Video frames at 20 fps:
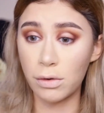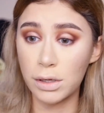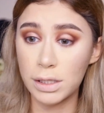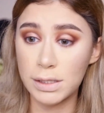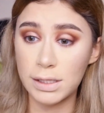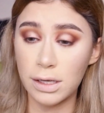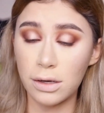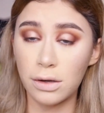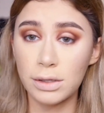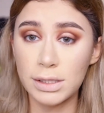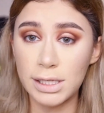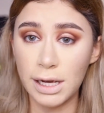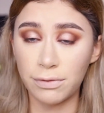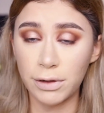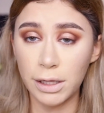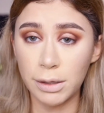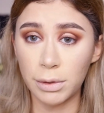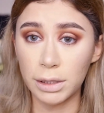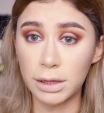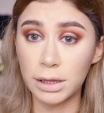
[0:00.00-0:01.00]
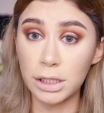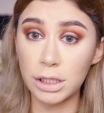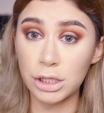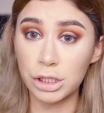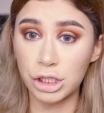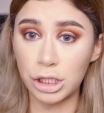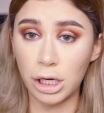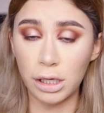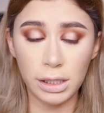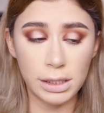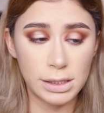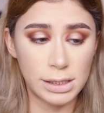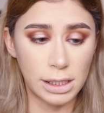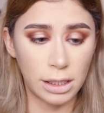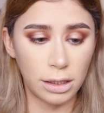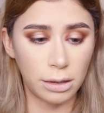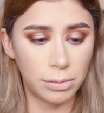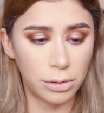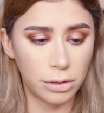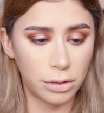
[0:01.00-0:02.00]
Oh, so definitely with the Charlotte
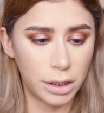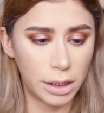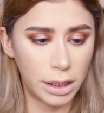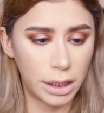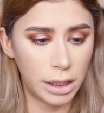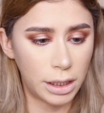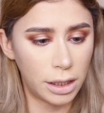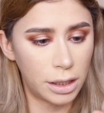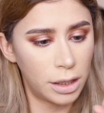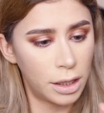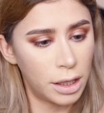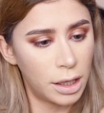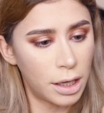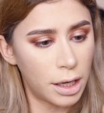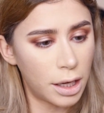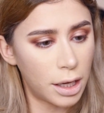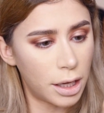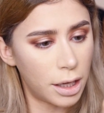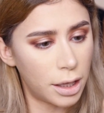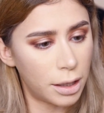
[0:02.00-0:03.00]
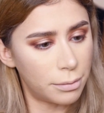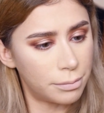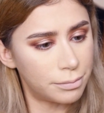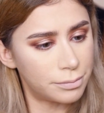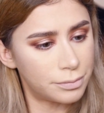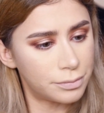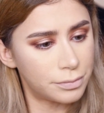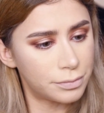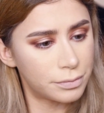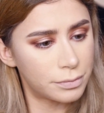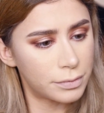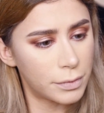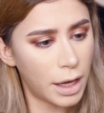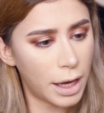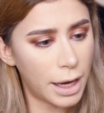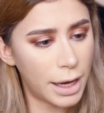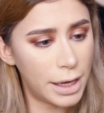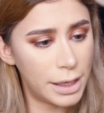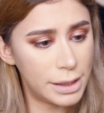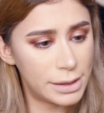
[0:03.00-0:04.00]
Tilbury
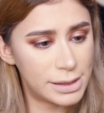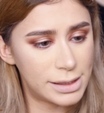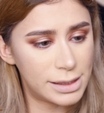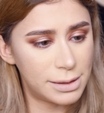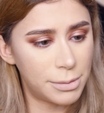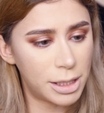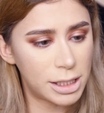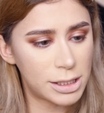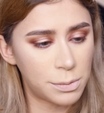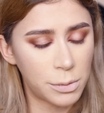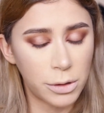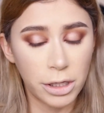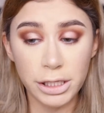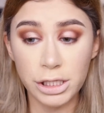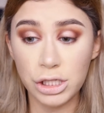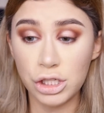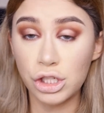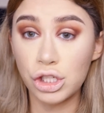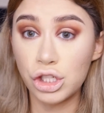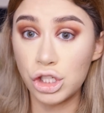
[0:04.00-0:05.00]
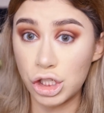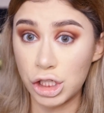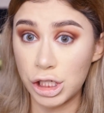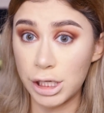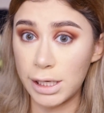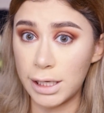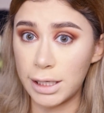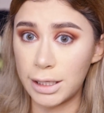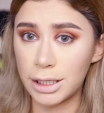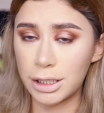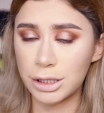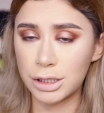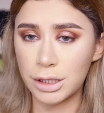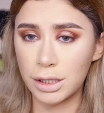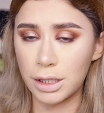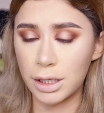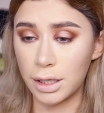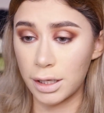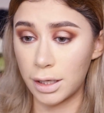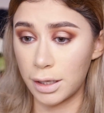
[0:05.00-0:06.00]
eyes to mesmerize jean
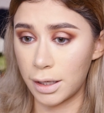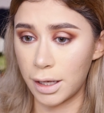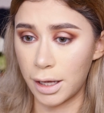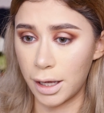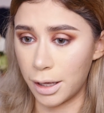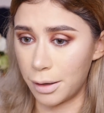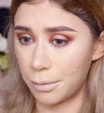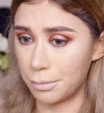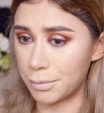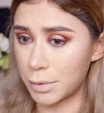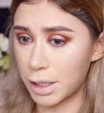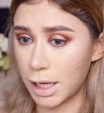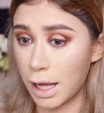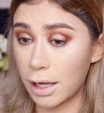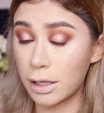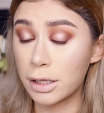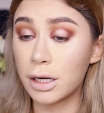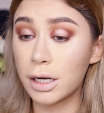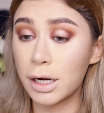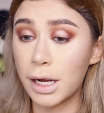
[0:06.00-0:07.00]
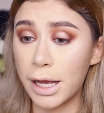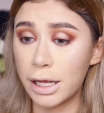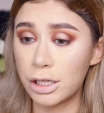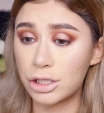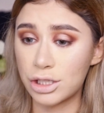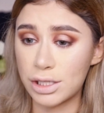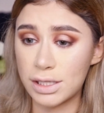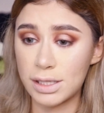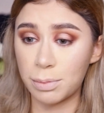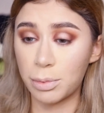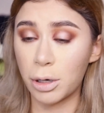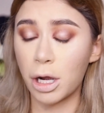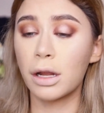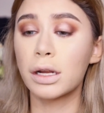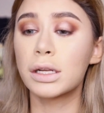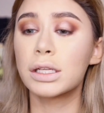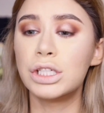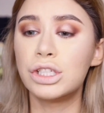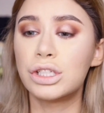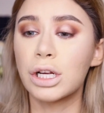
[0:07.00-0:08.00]
color and just the
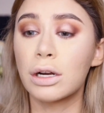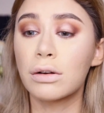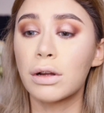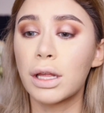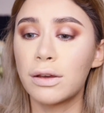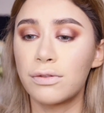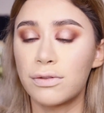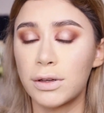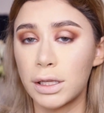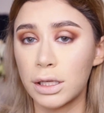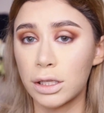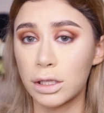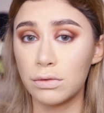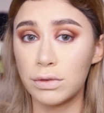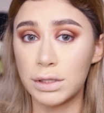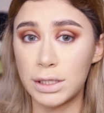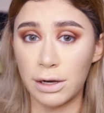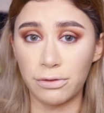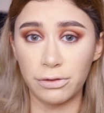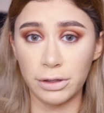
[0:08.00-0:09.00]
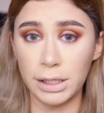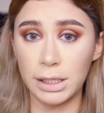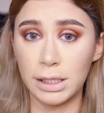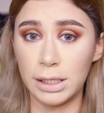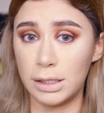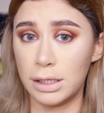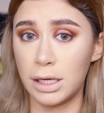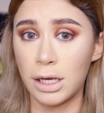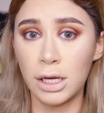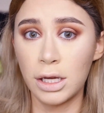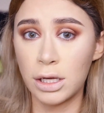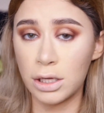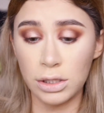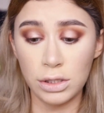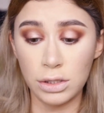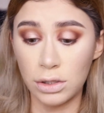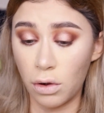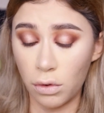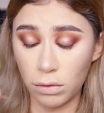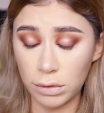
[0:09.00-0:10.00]
product in general. I feel like you definitely
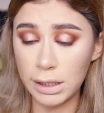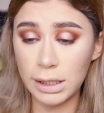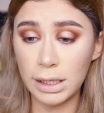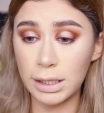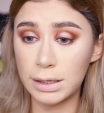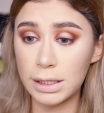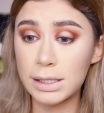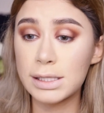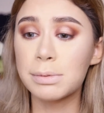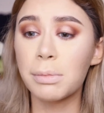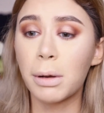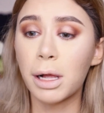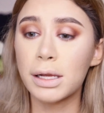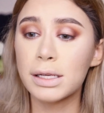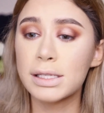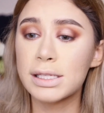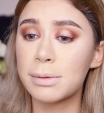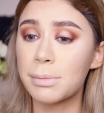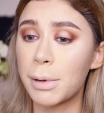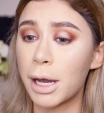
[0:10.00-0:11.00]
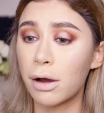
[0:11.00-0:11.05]
only the smallest